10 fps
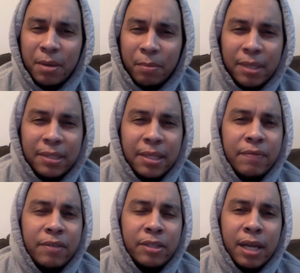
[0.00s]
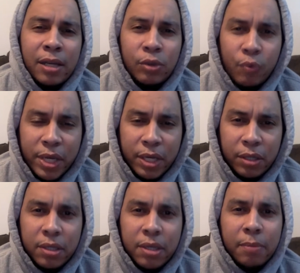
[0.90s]
Plus, their division got a little
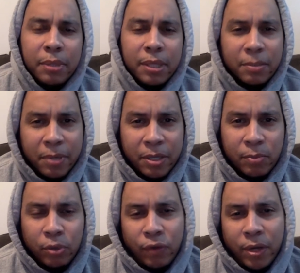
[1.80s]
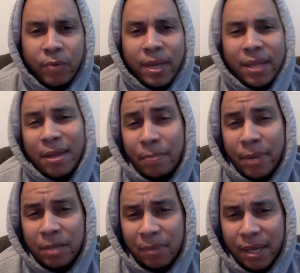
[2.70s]
weaker because Pittsburgh traded away their
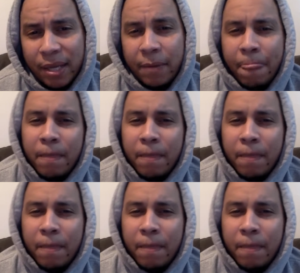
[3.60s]
best player